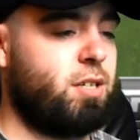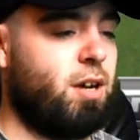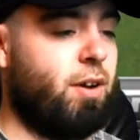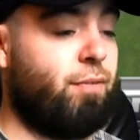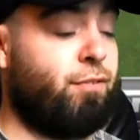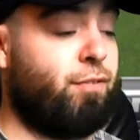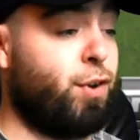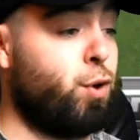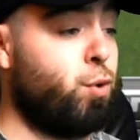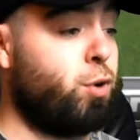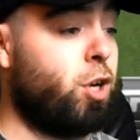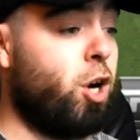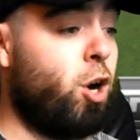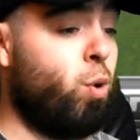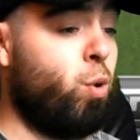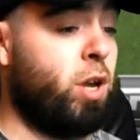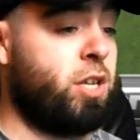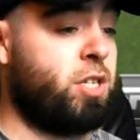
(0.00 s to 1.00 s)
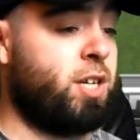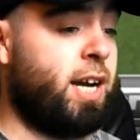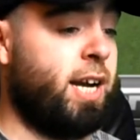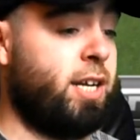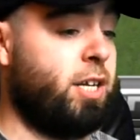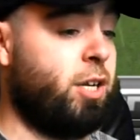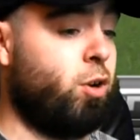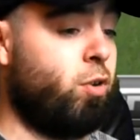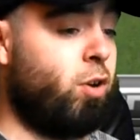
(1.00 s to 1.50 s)
A field goal is
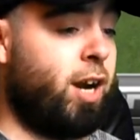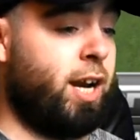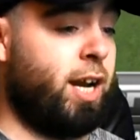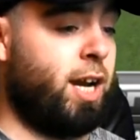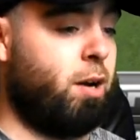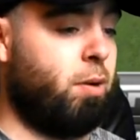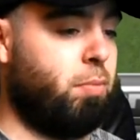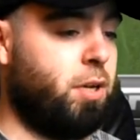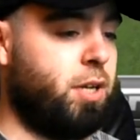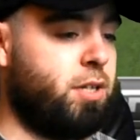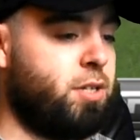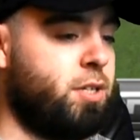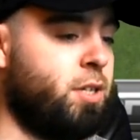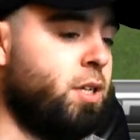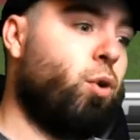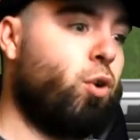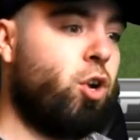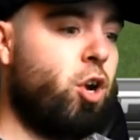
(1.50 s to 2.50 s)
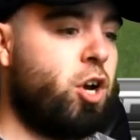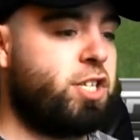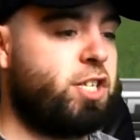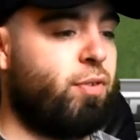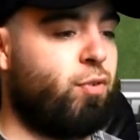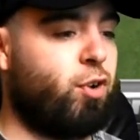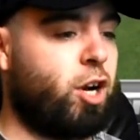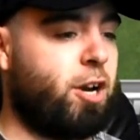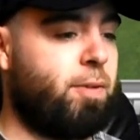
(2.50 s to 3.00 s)
ideal right now, but who knows
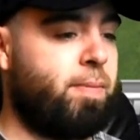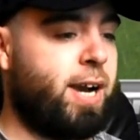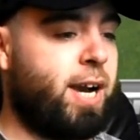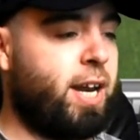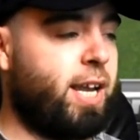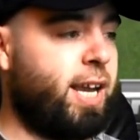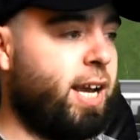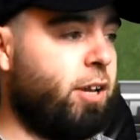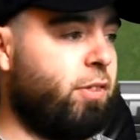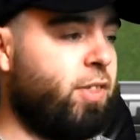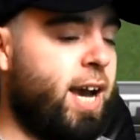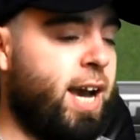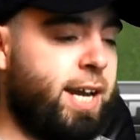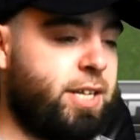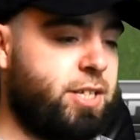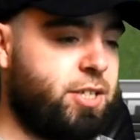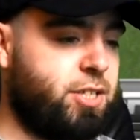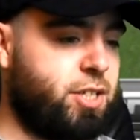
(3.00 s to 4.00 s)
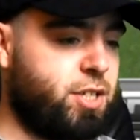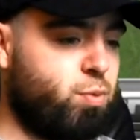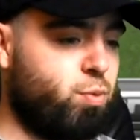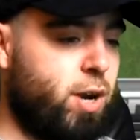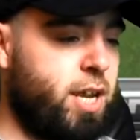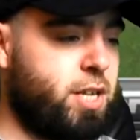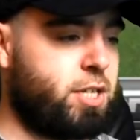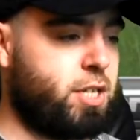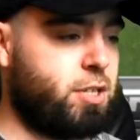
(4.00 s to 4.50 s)
if we're going to be able to get that. Just
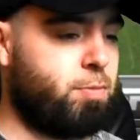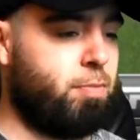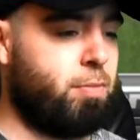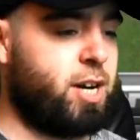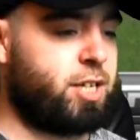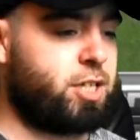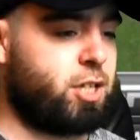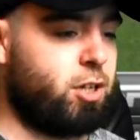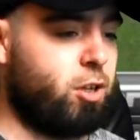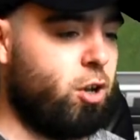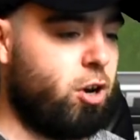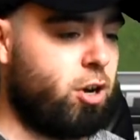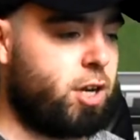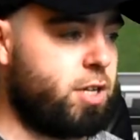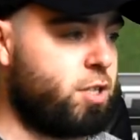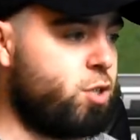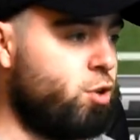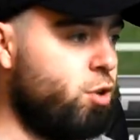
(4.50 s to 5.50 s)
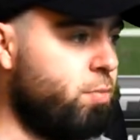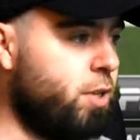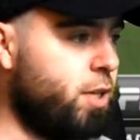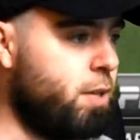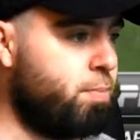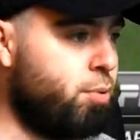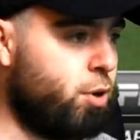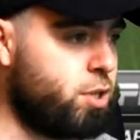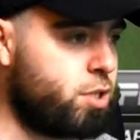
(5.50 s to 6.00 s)
waste as much clock as
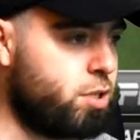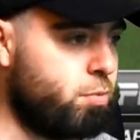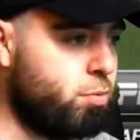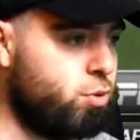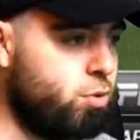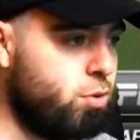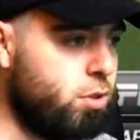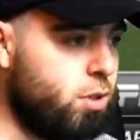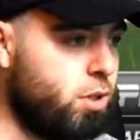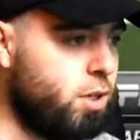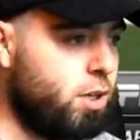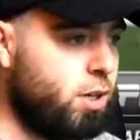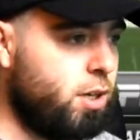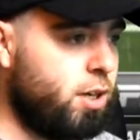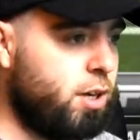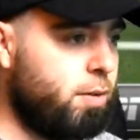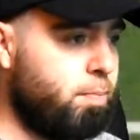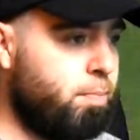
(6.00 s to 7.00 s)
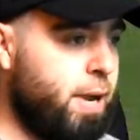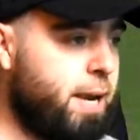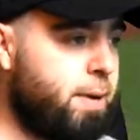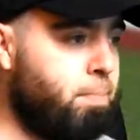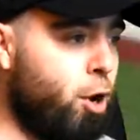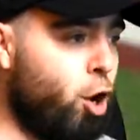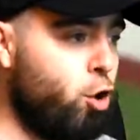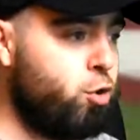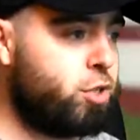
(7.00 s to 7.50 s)
humanly possible.
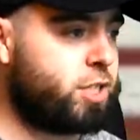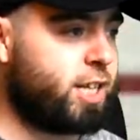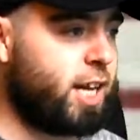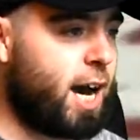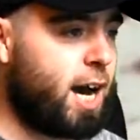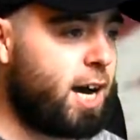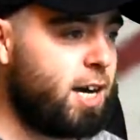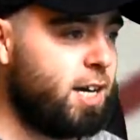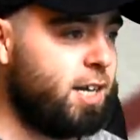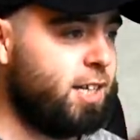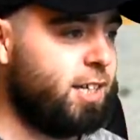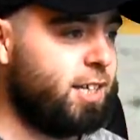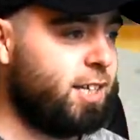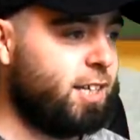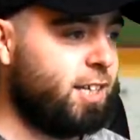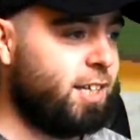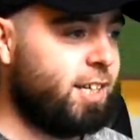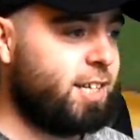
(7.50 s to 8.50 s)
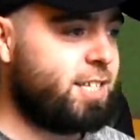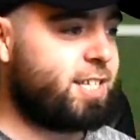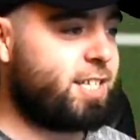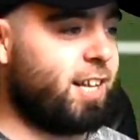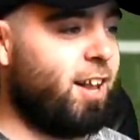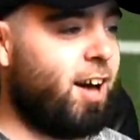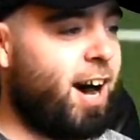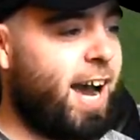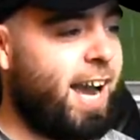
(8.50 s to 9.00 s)
Big Brewster!
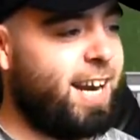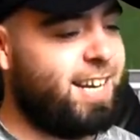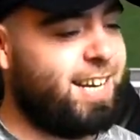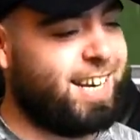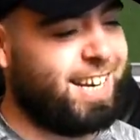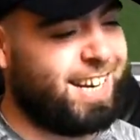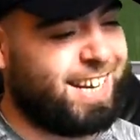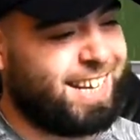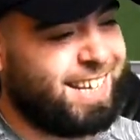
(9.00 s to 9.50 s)
Slide!